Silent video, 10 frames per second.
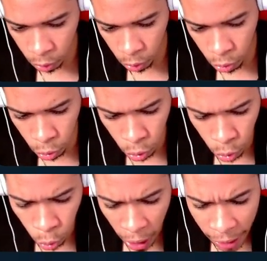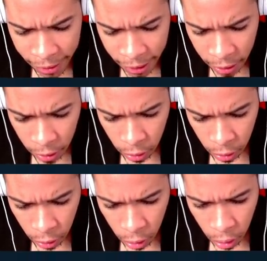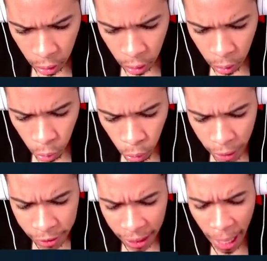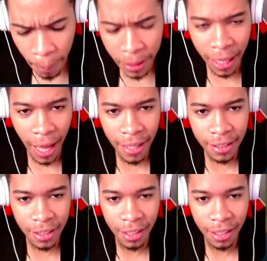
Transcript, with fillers: Ooh, what? What just happened, guys?